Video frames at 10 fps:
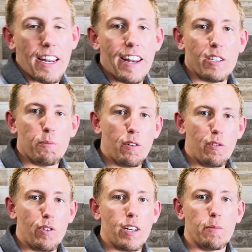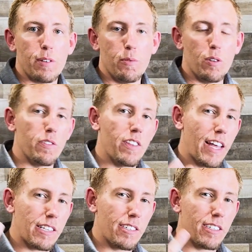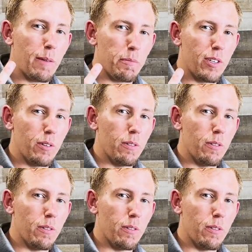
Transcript: and has more freedom to move. That's step 2.